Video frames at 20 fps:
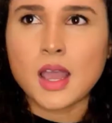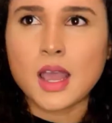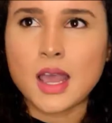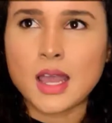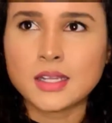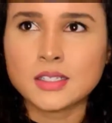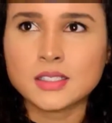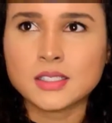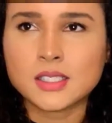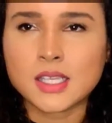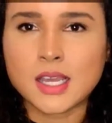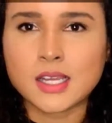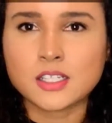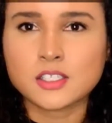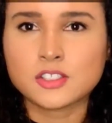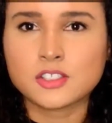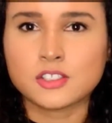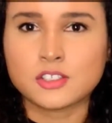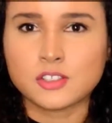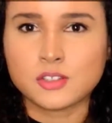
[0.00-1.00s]
I
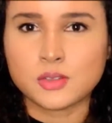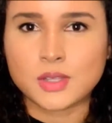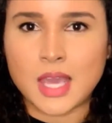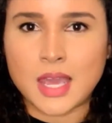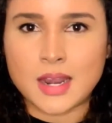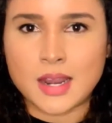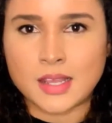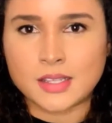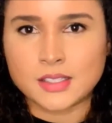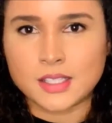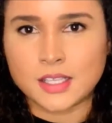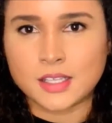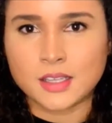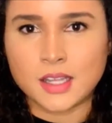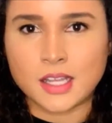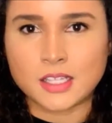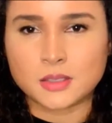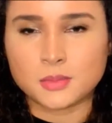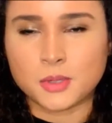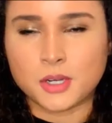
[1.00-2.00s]
decided to do that as a
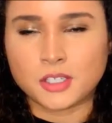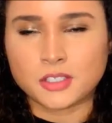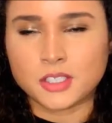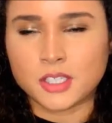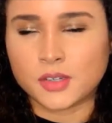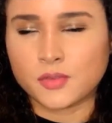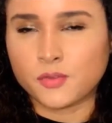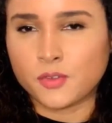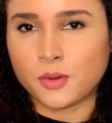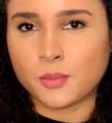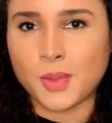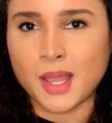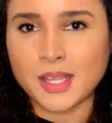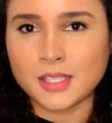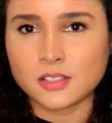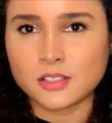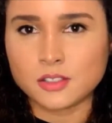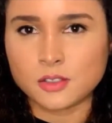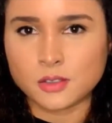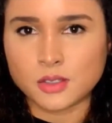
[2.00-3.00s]
class project for
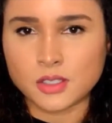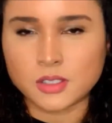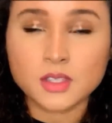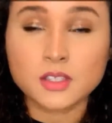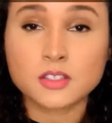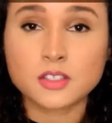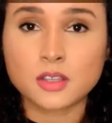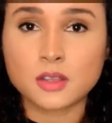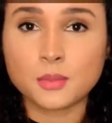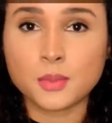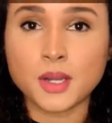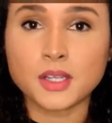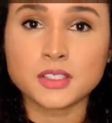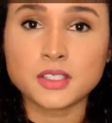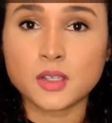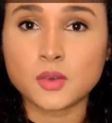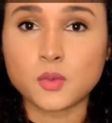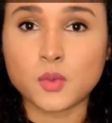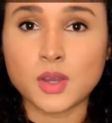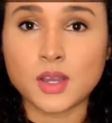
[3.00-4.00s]
my students. So the
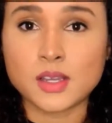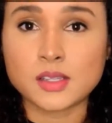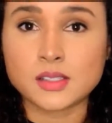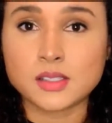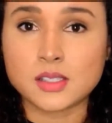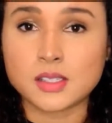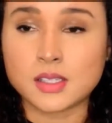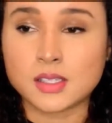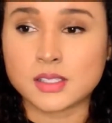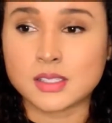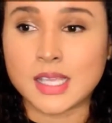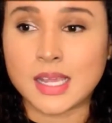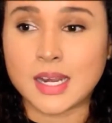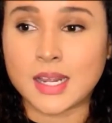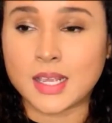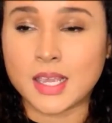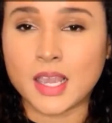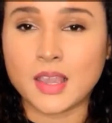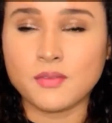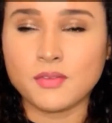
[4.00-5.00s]
project is that
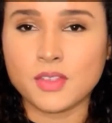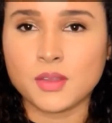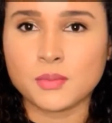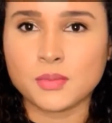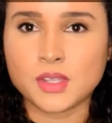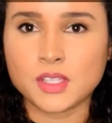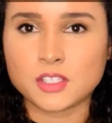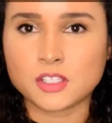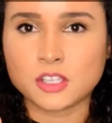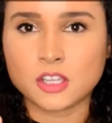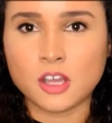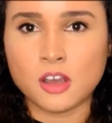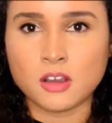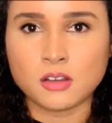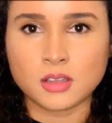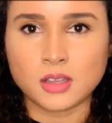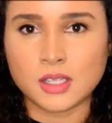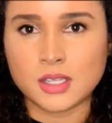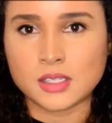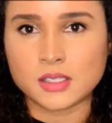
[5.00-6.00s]
I gave them this
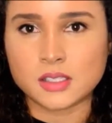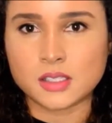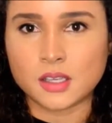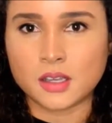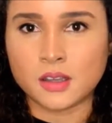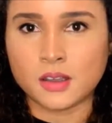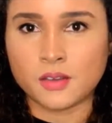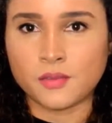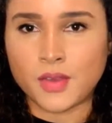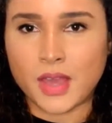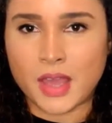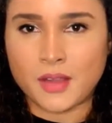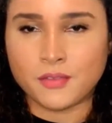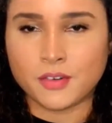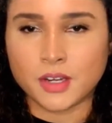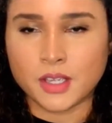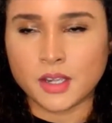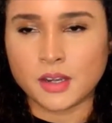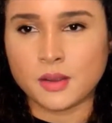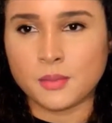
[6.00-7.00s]
long list of
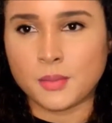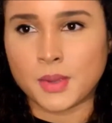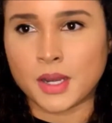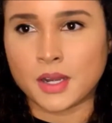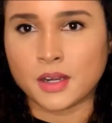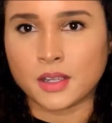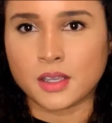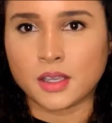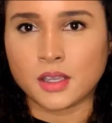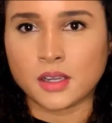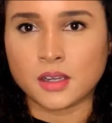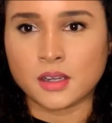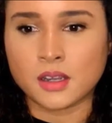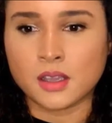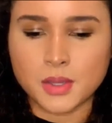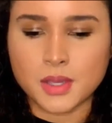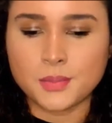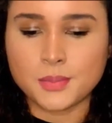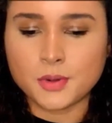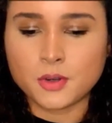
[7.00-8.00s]
African American
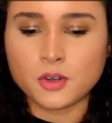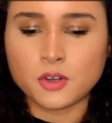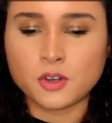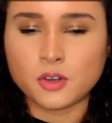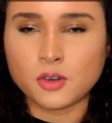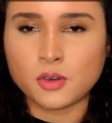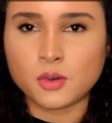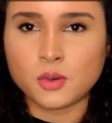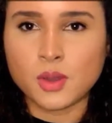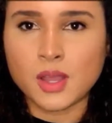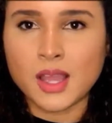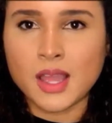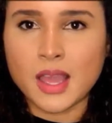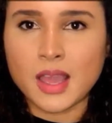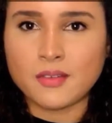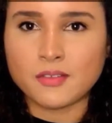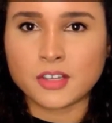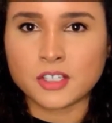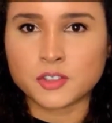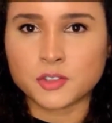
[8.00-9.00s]
people who
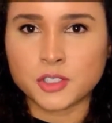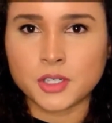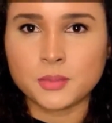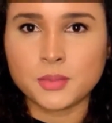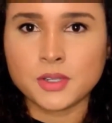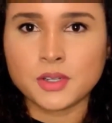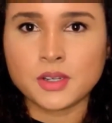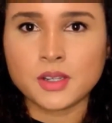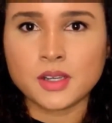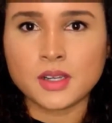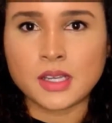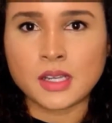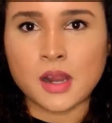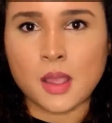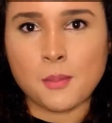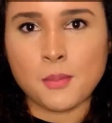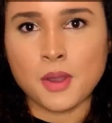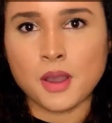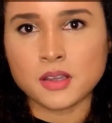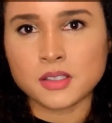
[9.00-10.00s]
have contributed in
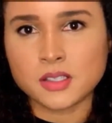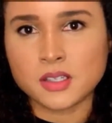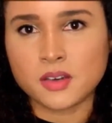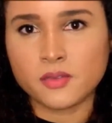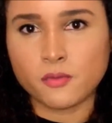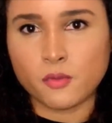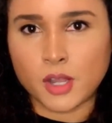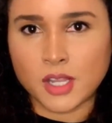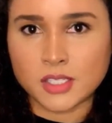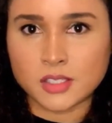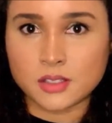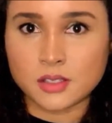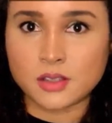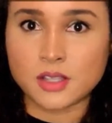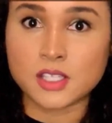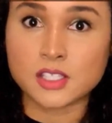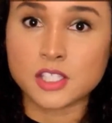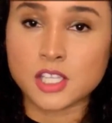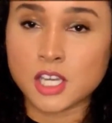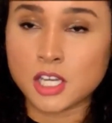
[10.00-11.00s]
a positive way to
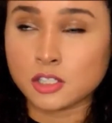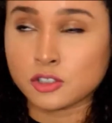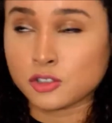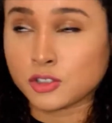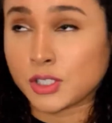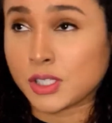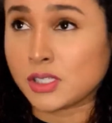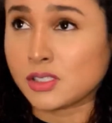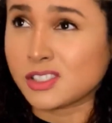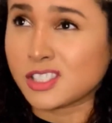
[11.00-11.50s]
this country.